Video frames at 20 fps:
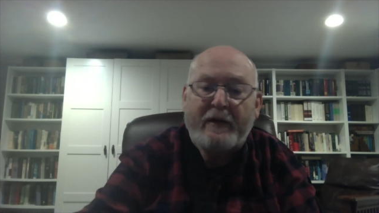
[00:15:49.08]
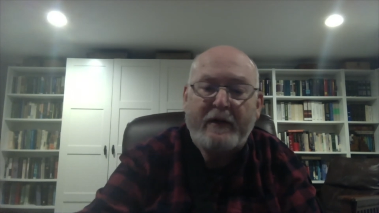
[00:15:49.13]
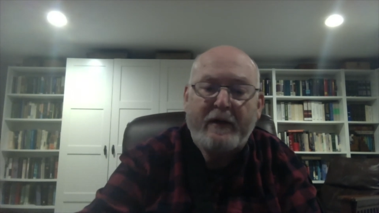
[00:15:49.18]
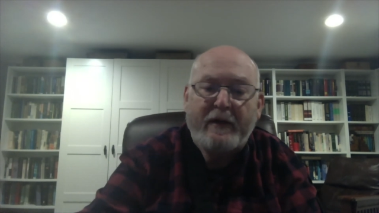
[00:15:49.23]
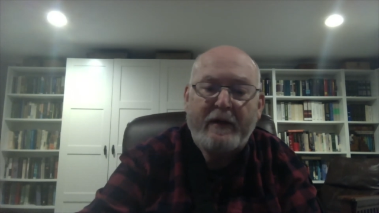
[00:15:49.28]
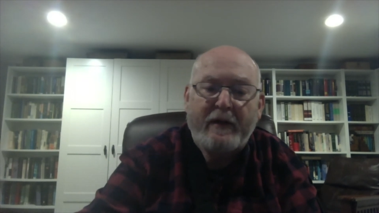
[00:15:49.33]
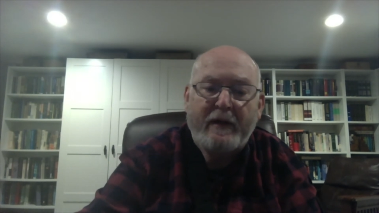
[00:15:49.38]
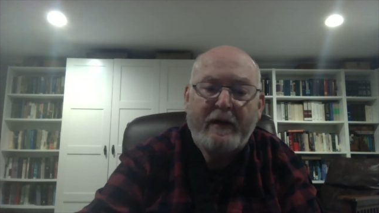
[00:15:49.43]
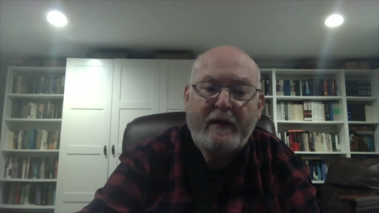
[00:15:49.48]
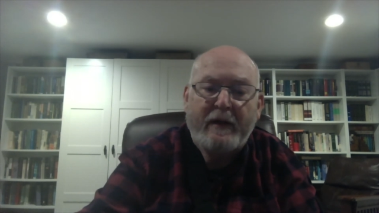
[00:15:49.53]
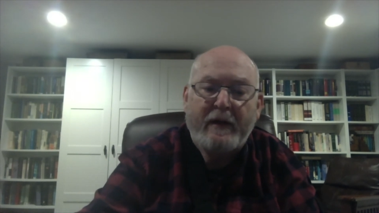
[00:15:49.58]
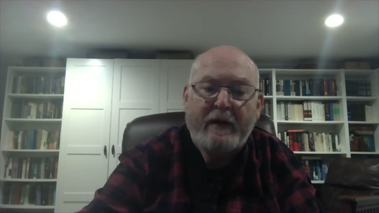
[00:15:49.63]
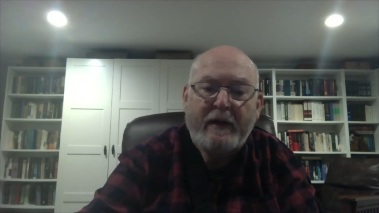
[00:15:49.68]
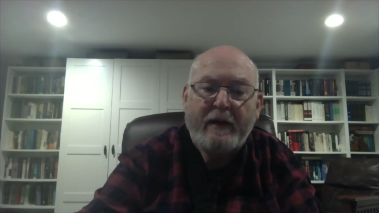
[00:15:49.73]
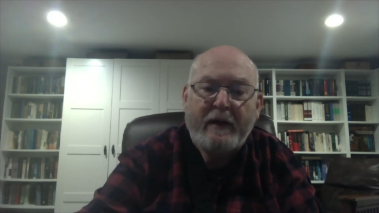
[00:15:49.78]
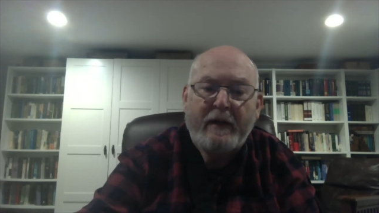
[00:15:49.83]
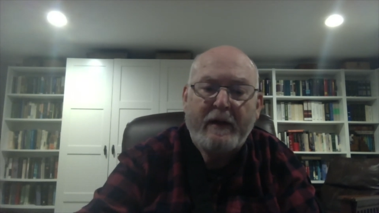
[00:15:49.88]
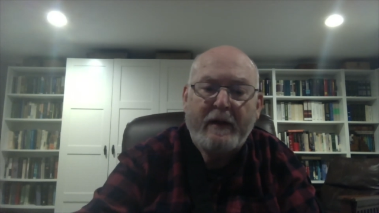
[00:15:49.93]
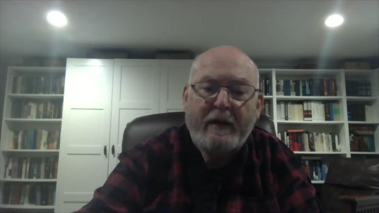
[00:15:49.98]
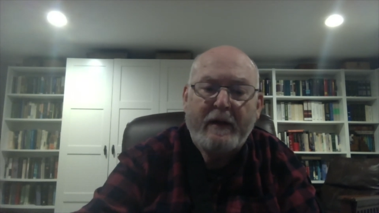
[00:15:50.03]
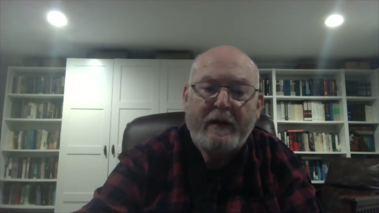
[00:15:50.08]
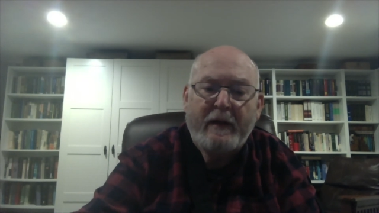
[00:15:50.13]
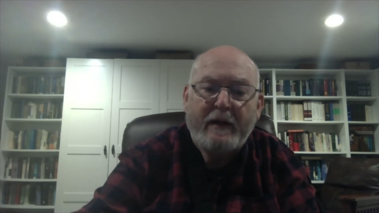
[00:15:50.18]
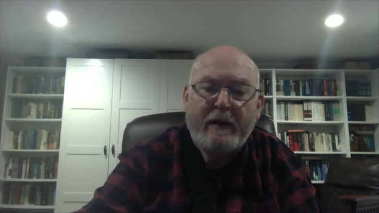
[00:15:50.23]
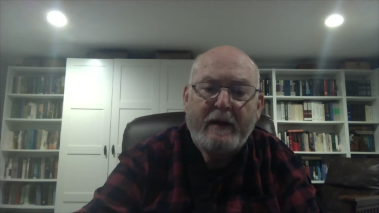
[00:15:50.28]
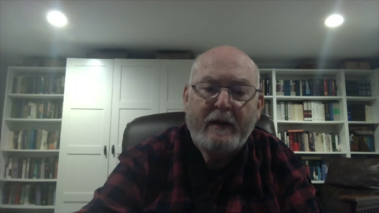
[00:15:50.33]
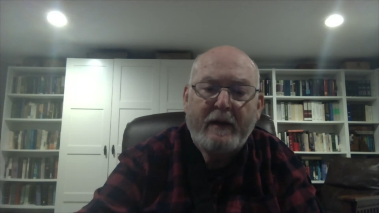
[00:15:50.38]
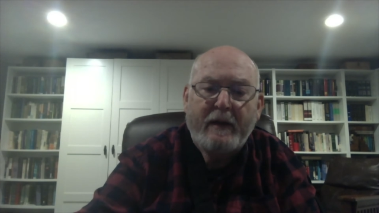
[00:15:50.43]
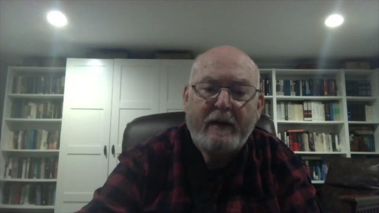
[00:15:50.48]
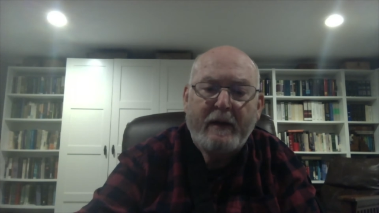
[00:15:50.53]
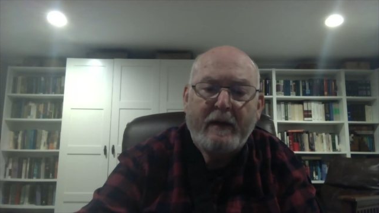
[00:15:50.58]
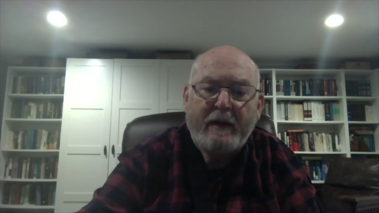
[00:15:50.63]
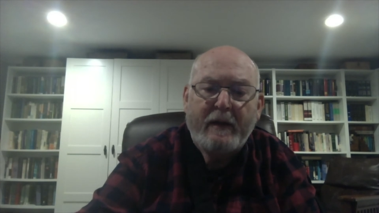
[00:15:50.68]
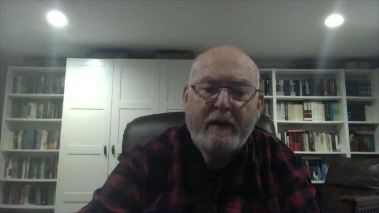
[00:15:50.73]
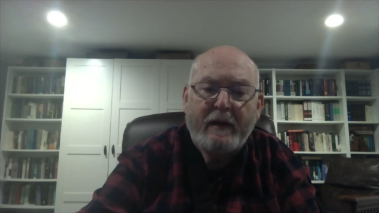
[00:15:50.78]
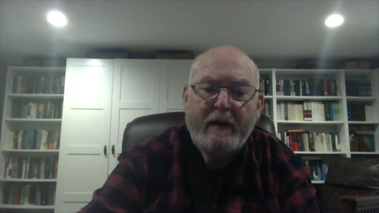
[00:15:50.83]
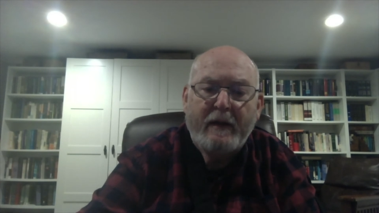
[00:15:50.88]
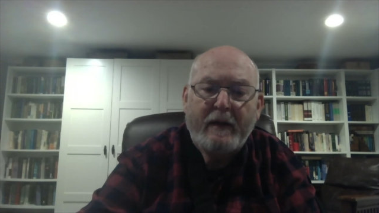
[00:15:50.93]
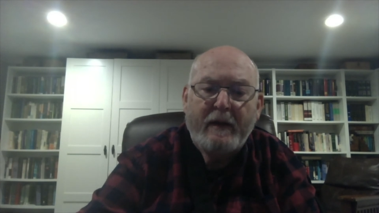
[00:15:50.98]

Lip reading: No one is speaking in this clip.